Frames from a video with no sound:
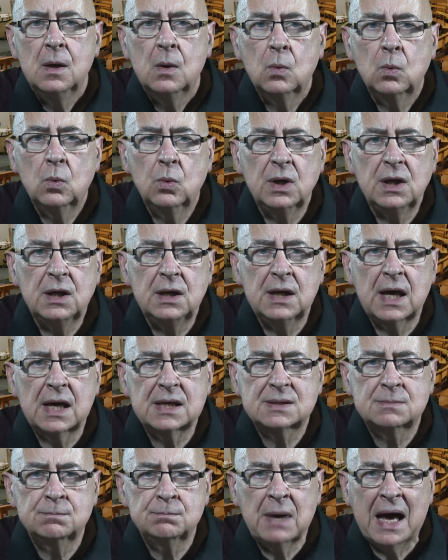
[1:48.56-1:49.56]
We,
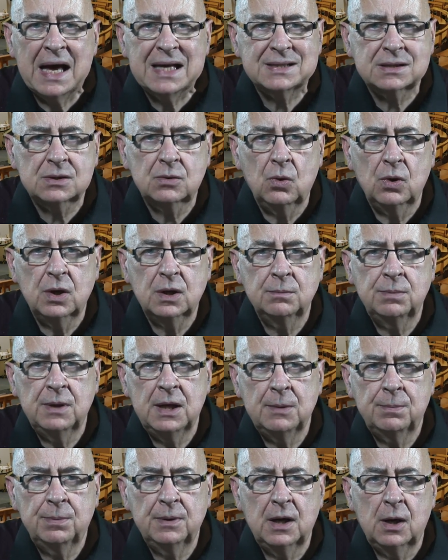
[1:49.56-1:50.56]
as Mass-going
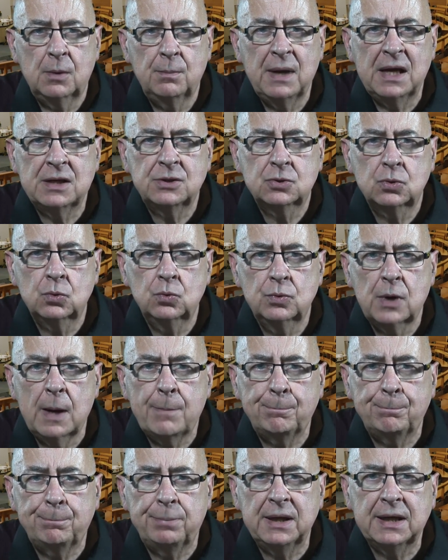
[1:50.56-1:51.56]
people, are meant to
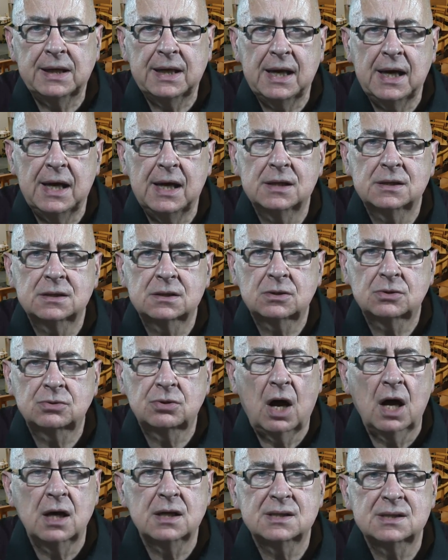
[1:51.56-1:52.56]
replicate
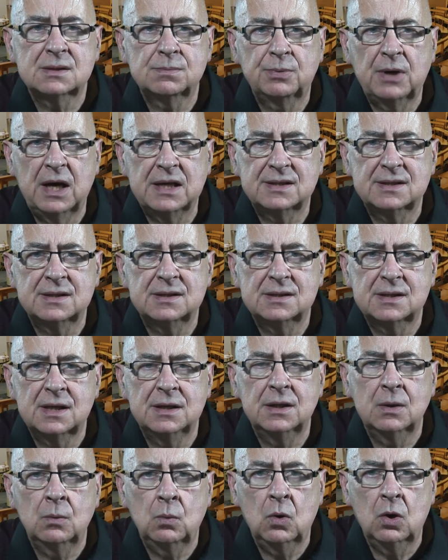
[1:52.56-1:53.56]
Christ's presence
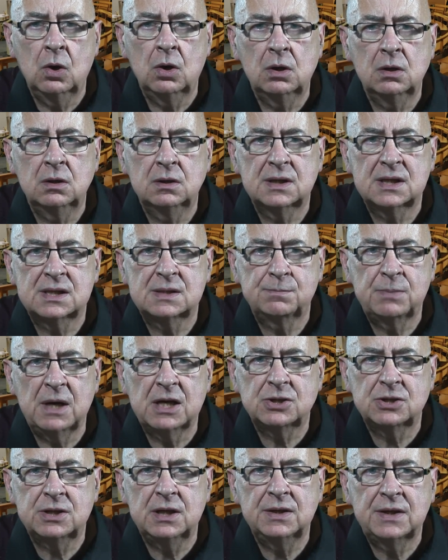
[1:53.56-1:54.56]
in the world,
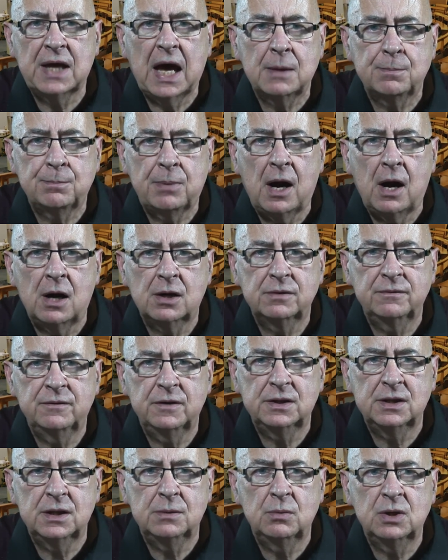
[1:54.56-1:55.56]
especially that part of
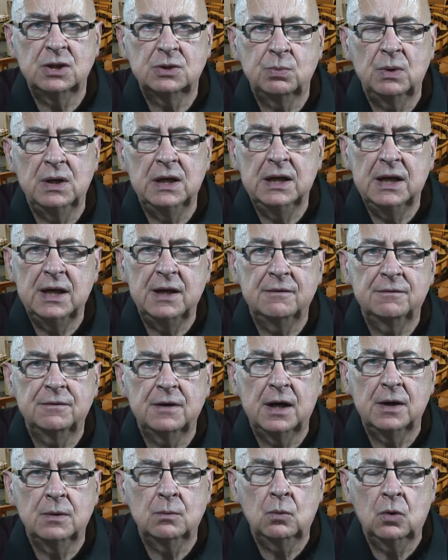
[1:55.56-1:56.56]
it in which we live
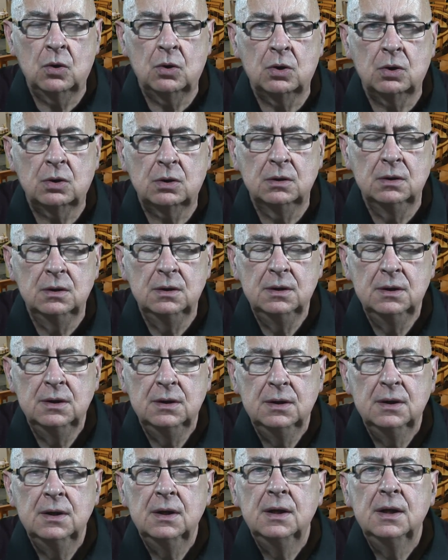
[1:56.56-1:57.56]
and work.
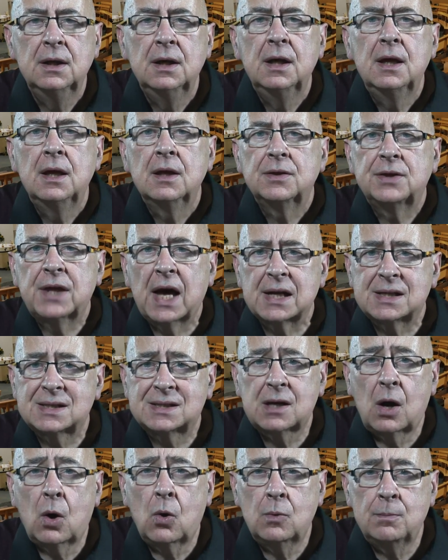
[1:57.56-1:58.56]

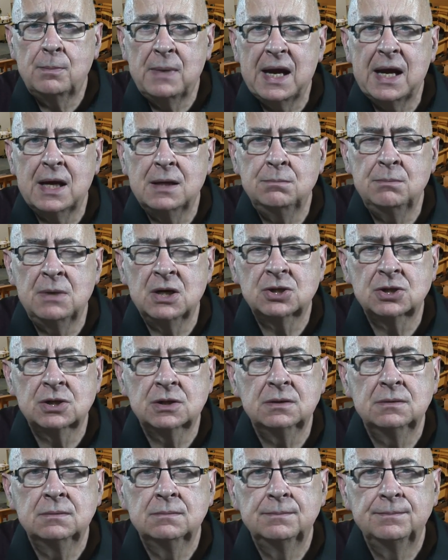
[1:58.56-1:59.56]
That's our main
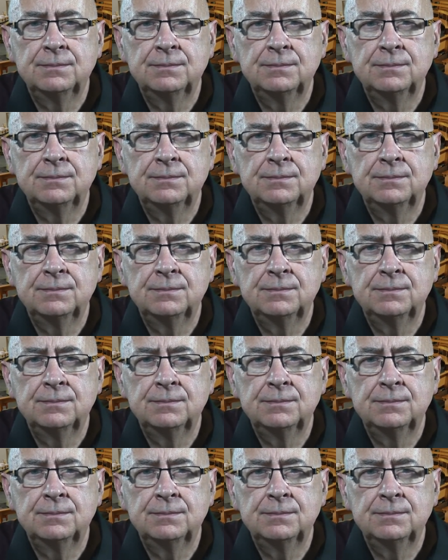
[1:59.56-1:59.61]
mission.